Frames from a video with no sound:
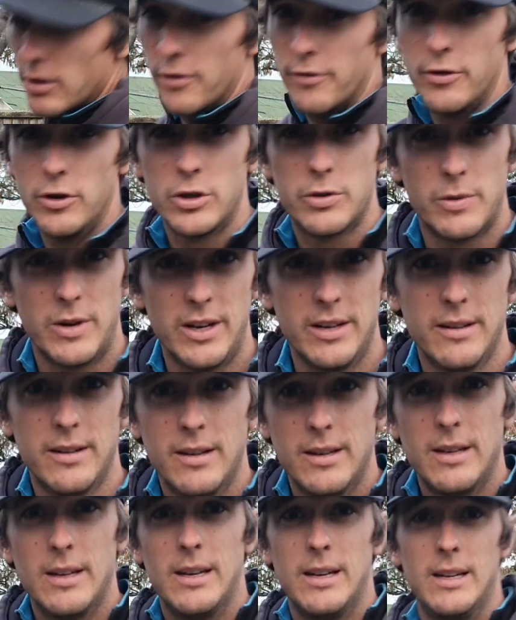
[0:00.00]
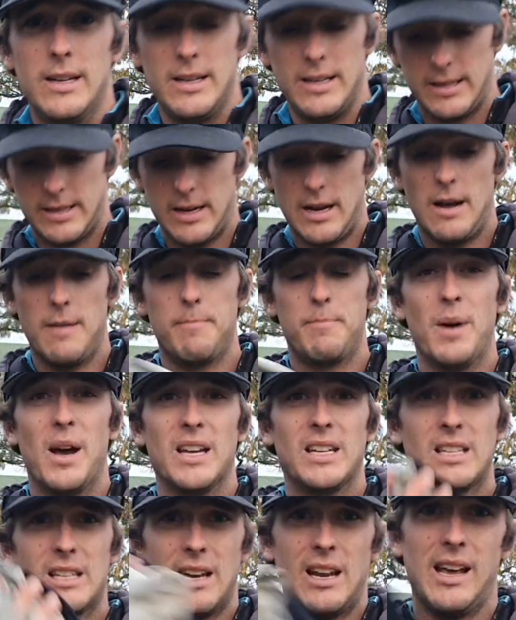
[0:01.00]
the first one is a
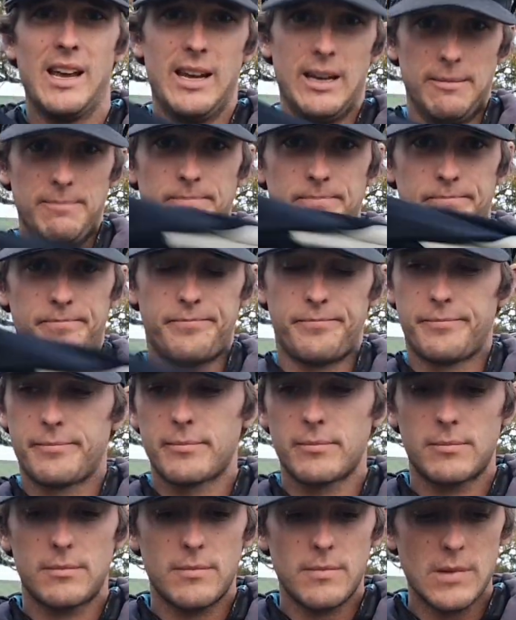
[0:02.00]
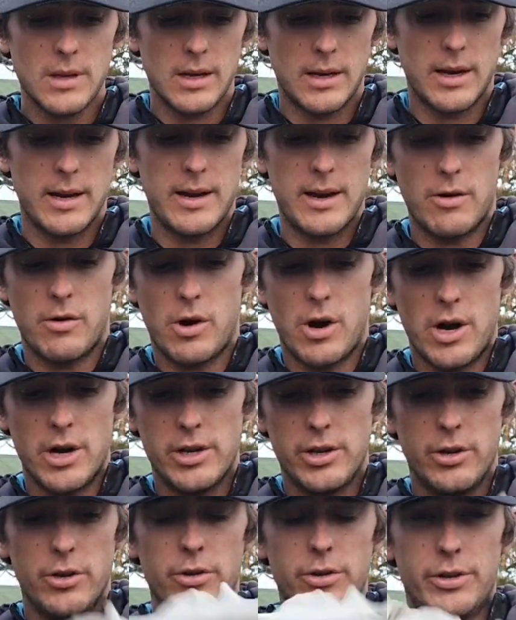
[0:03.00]
base layer. Okay, now I
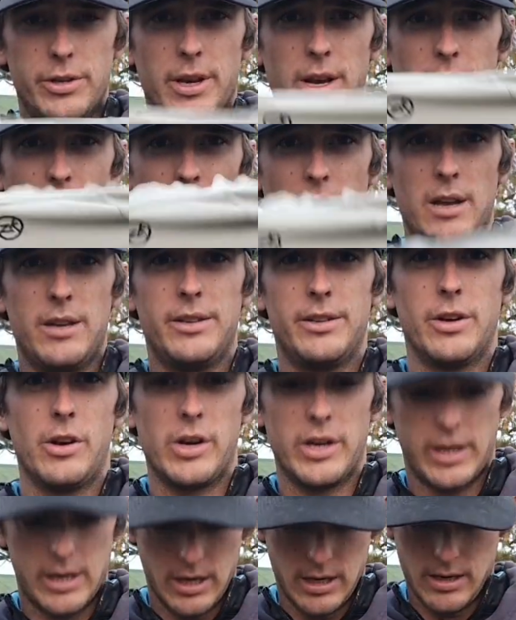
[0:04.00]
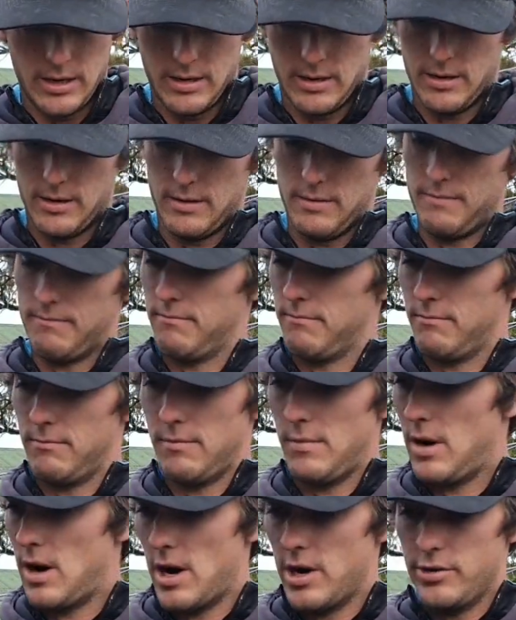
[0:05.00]
use a Zyke
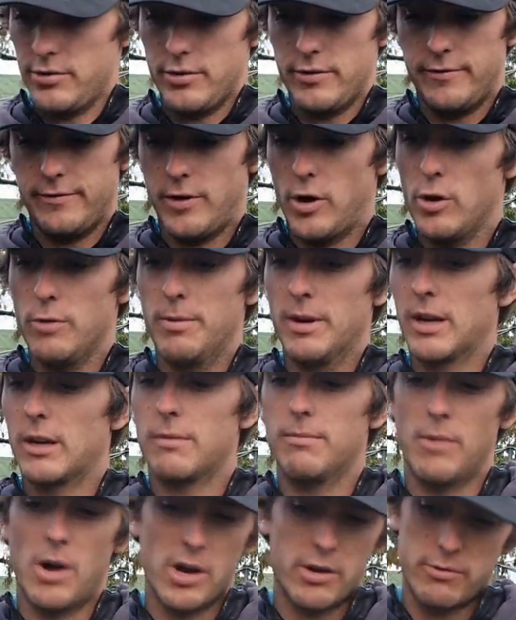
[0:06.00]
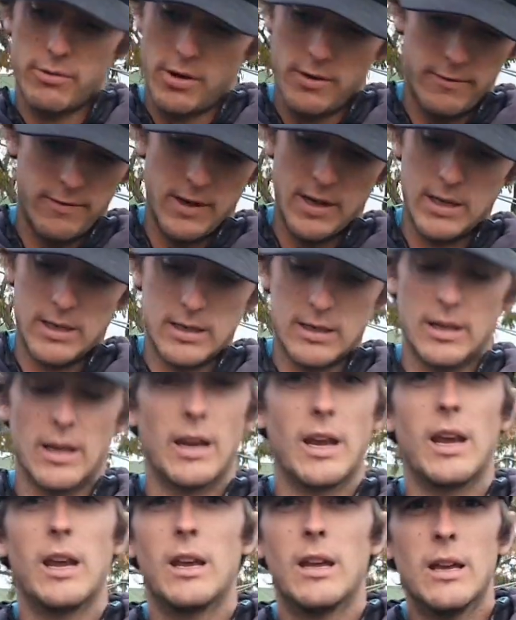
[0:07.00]
hydrophobic micro fleece
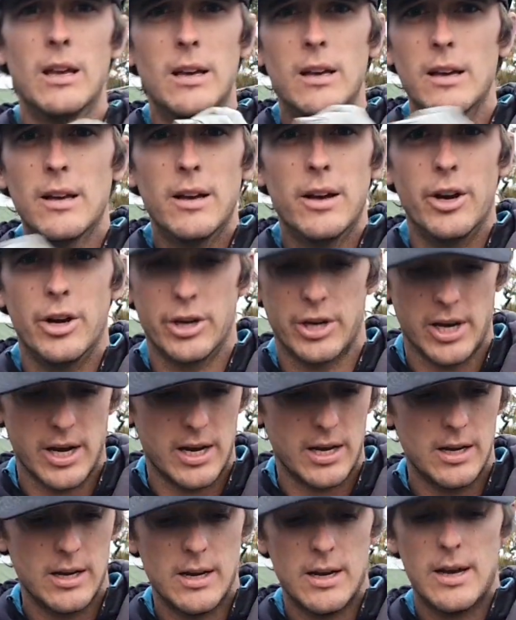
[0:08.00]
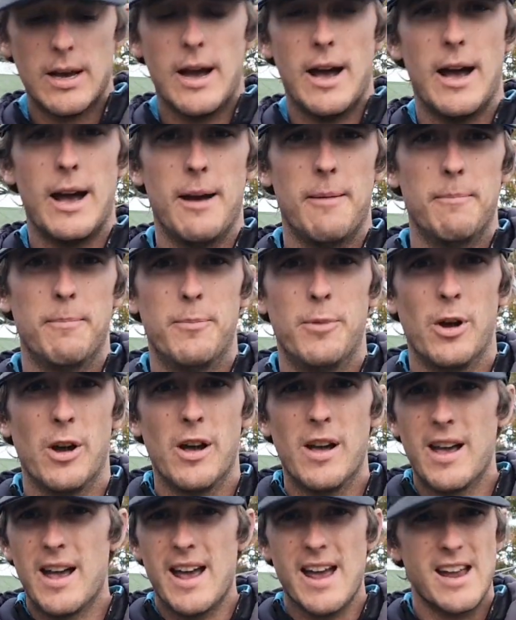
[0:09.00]
thingy, okay, but
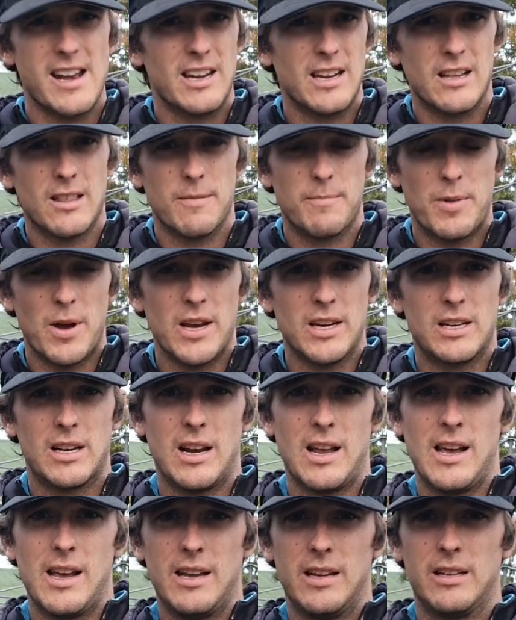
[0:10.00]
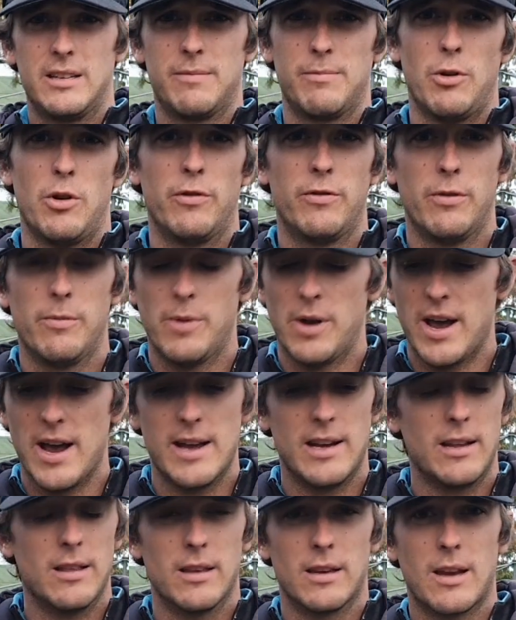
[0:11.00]
any of the base layers offered by
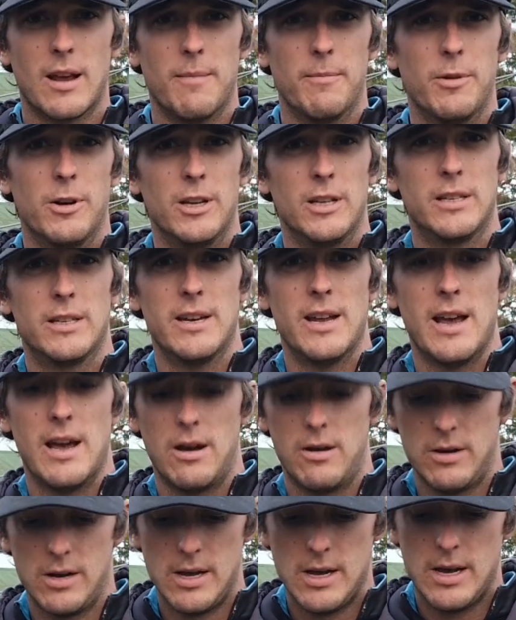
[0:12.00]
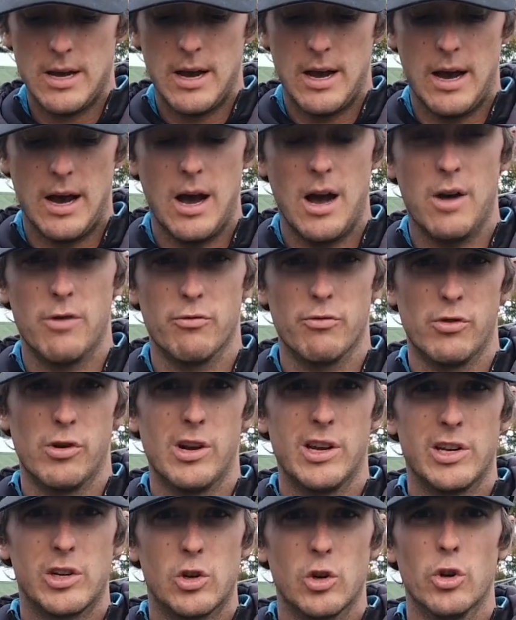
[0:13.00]
any of the companies now are
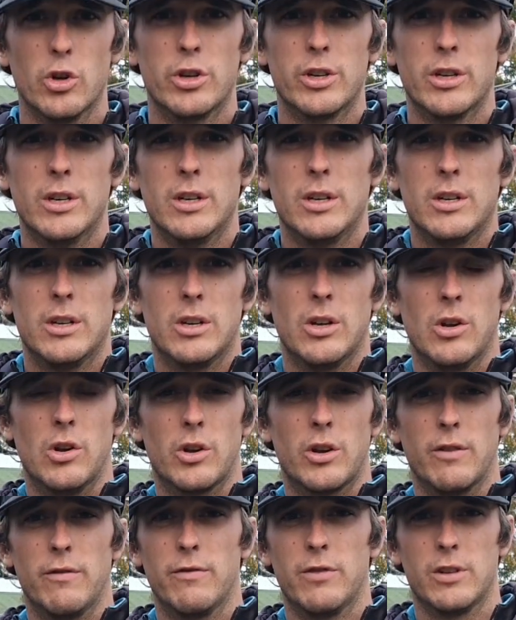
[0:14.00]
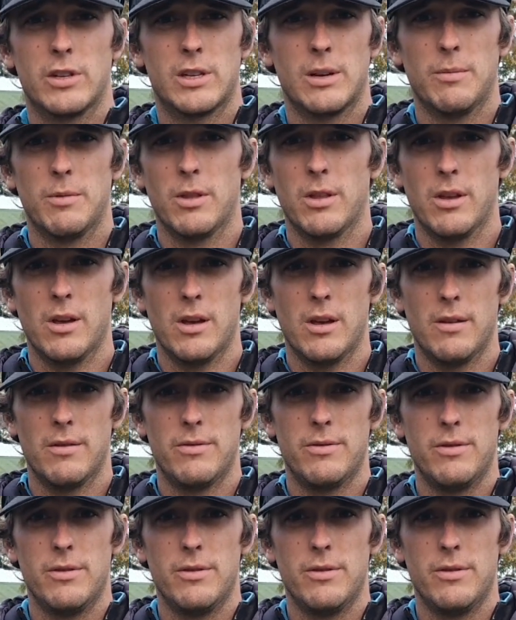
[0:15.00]
really good. You're looking for some of the